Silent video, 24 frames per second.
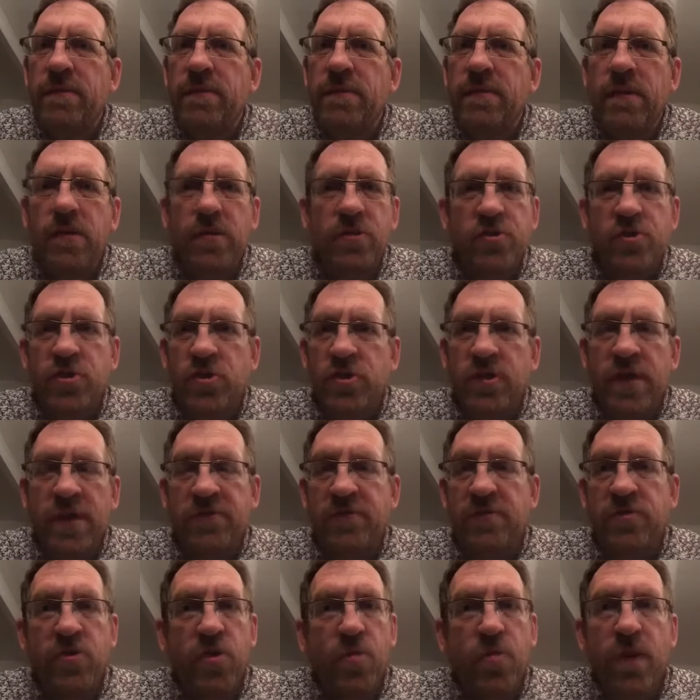They've
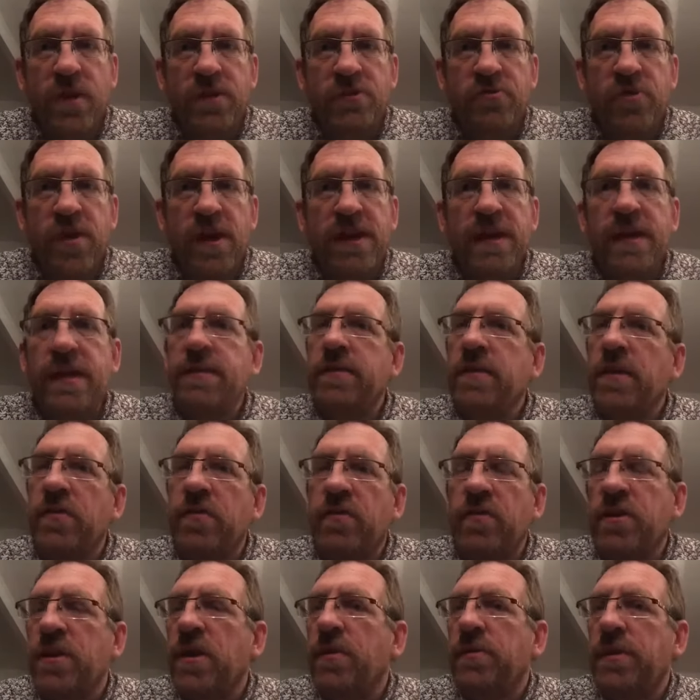just got one trainer, you've
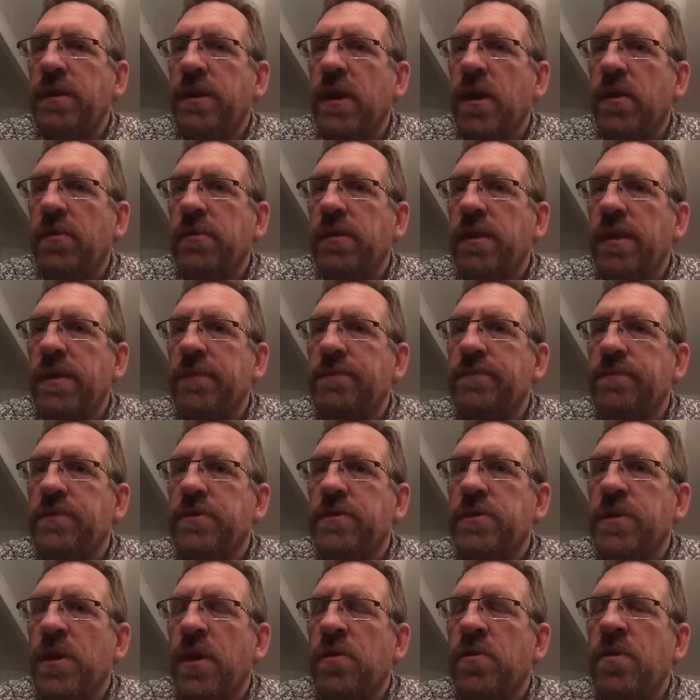got nowhere to go with it.
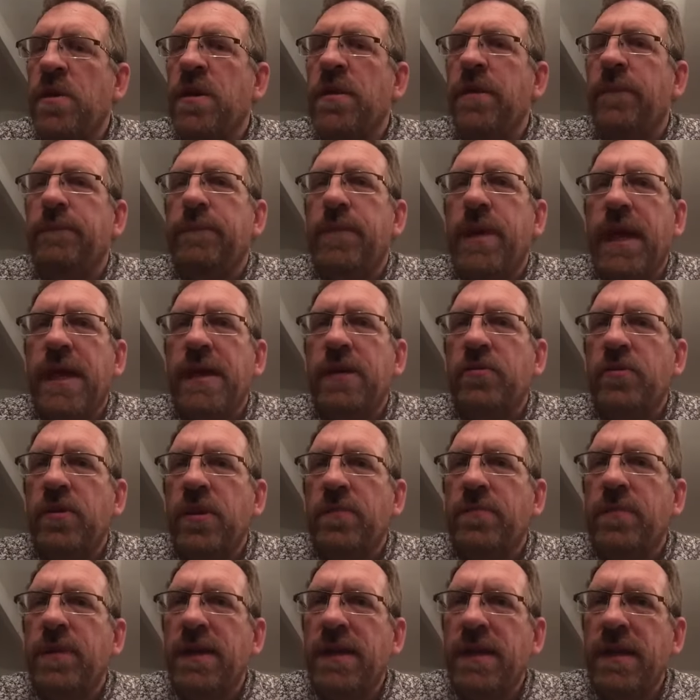So paying all
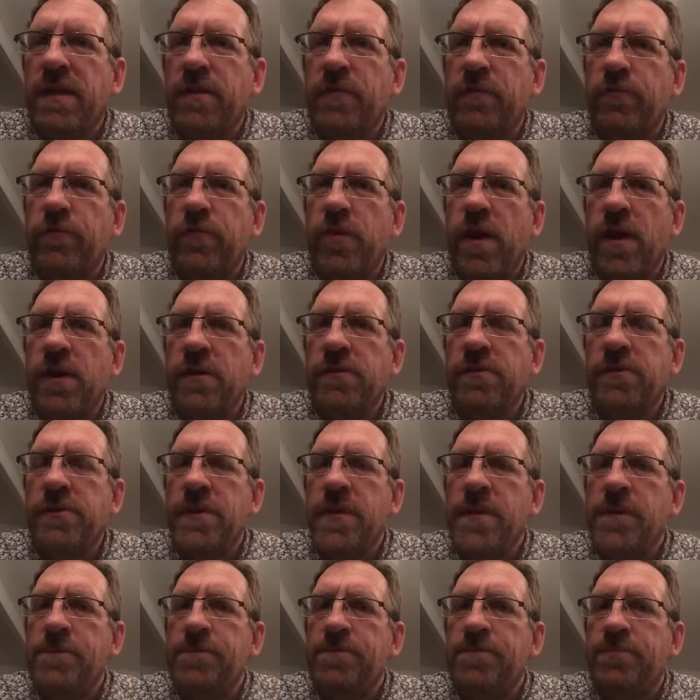your money up front
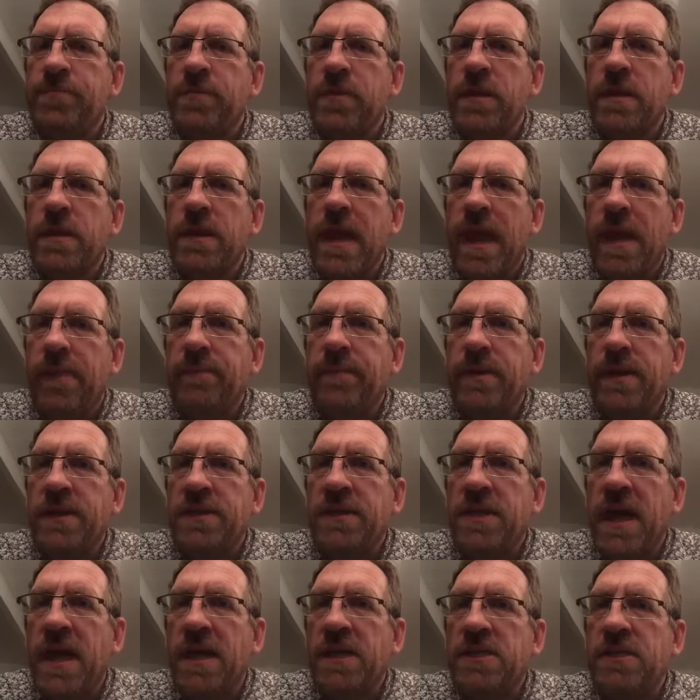can be a
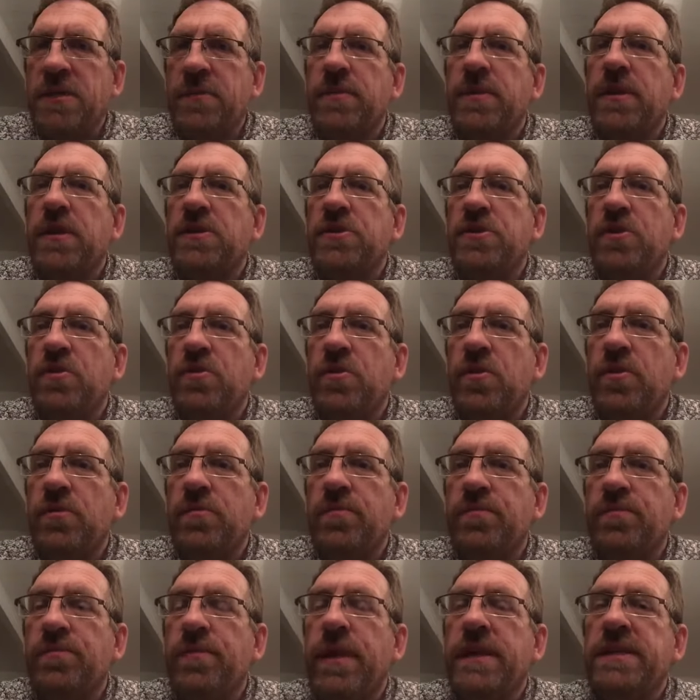danger because you could
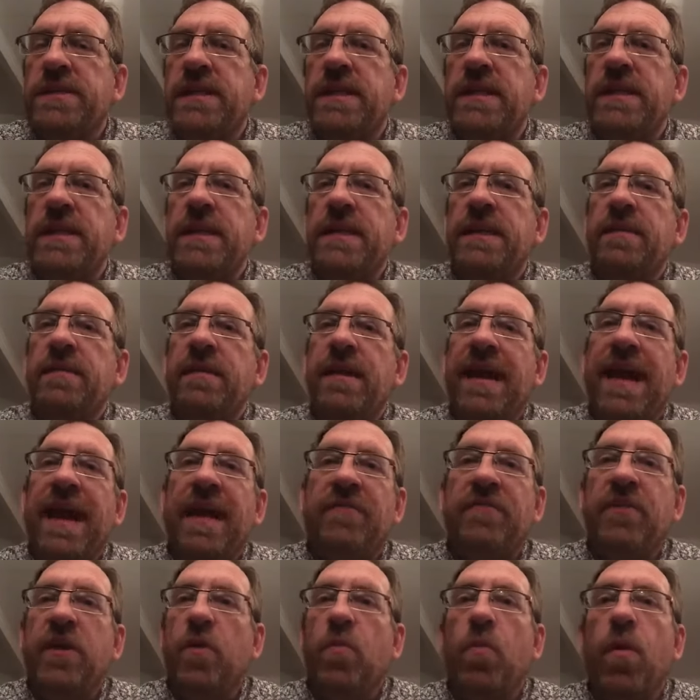basically
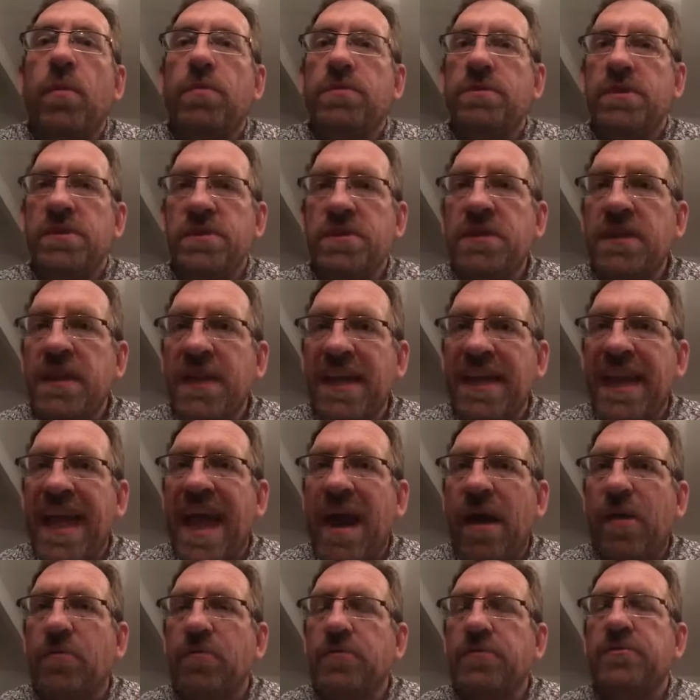have no options to get
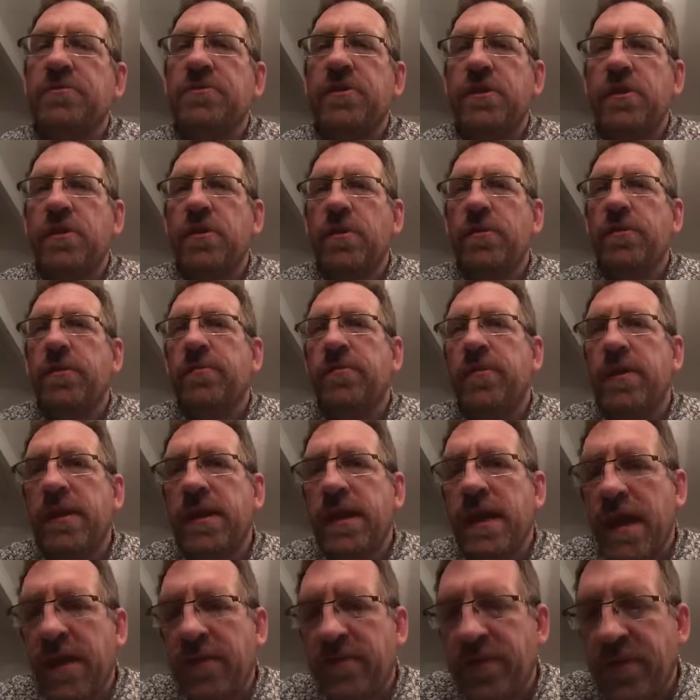out. So you've got to be very
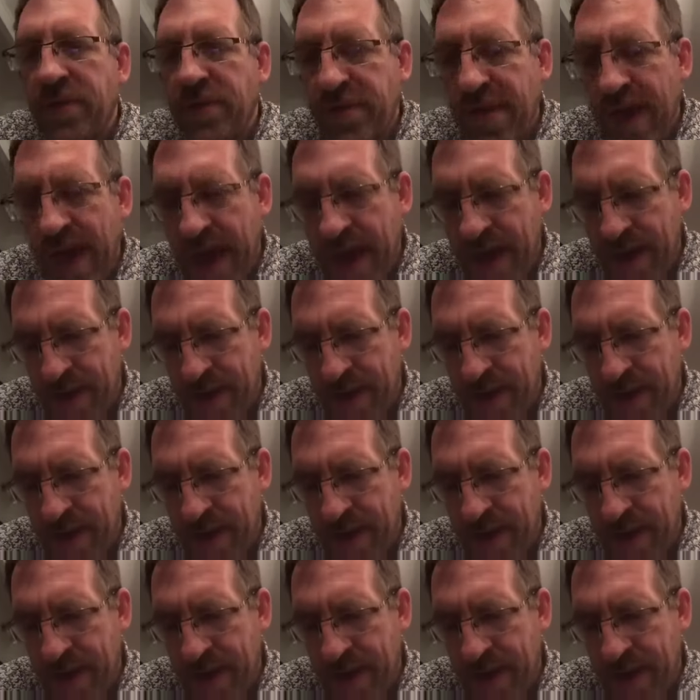careful of that.